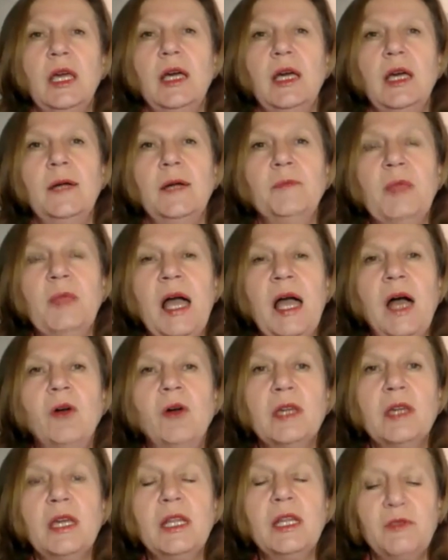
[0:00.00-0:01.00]

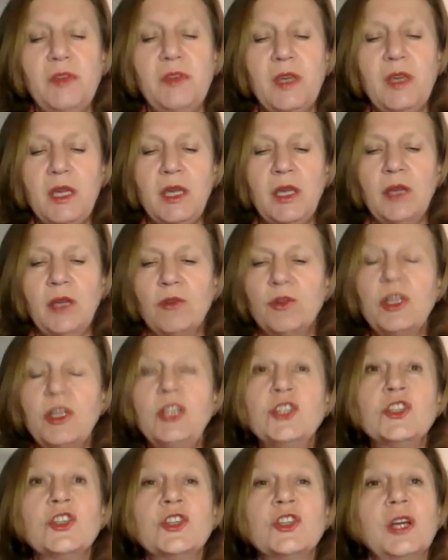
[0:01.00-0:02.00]
How can we
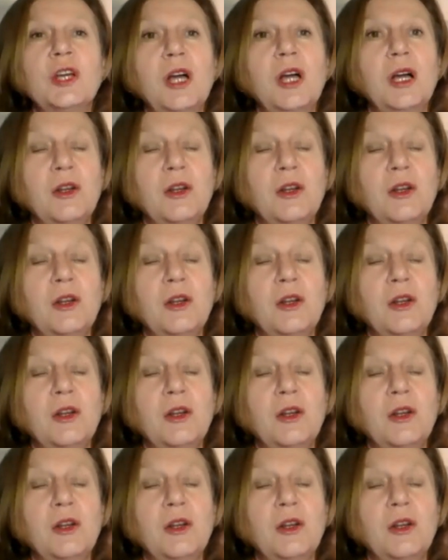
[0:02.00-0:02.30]
reach